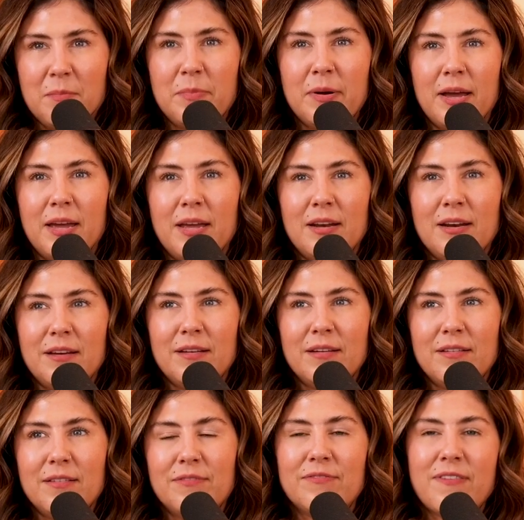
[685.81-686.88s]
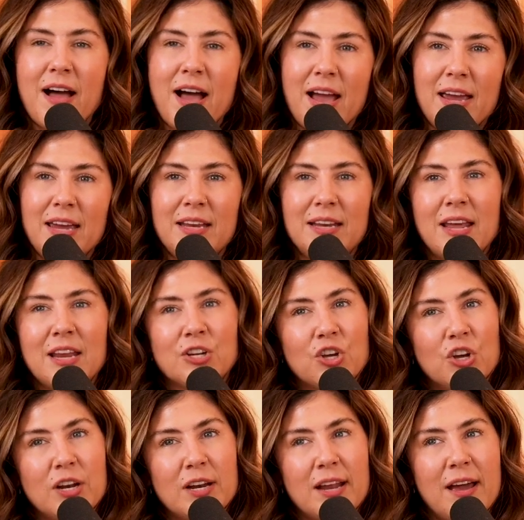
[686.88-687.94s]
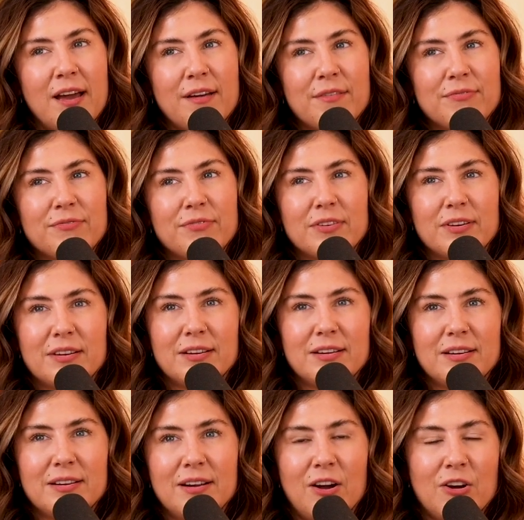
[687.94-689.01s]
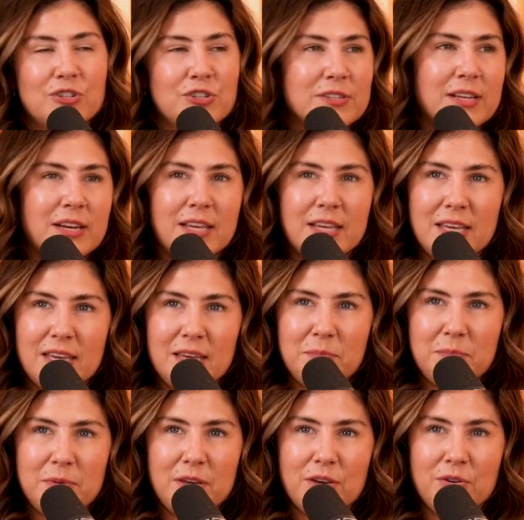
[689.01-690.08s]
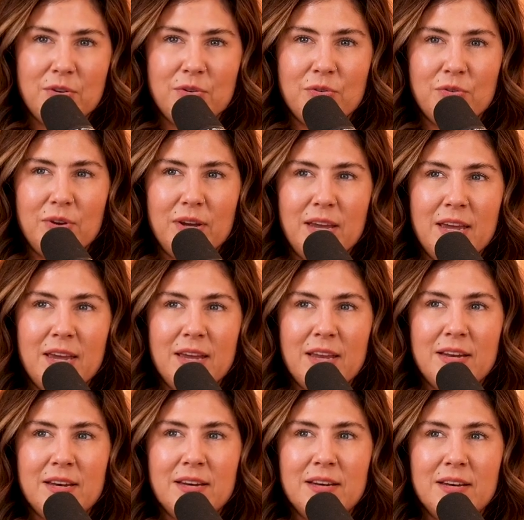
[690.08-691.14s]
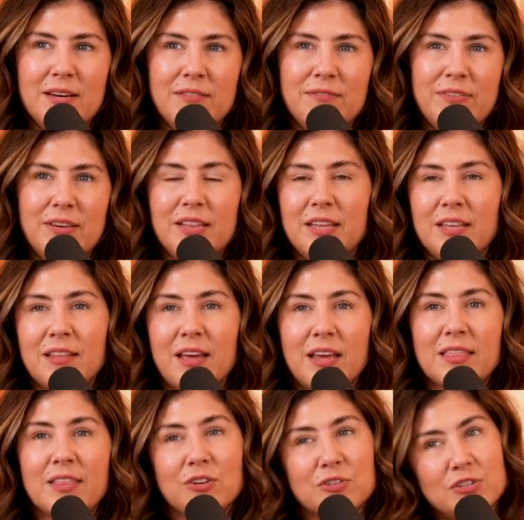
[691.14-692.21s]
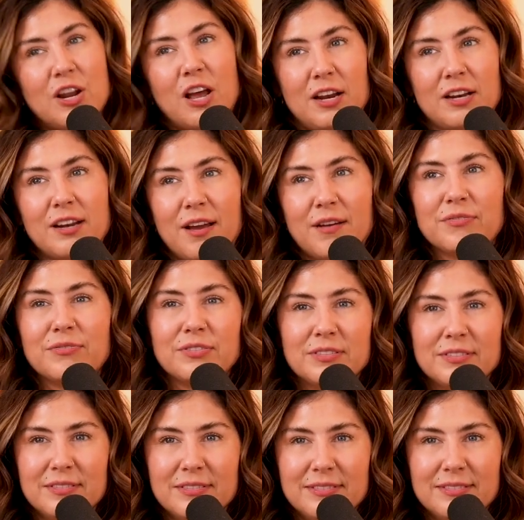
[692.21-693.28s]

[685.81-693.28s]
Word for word: But fine and good enough are just going to keep you in feeling like there's not enough.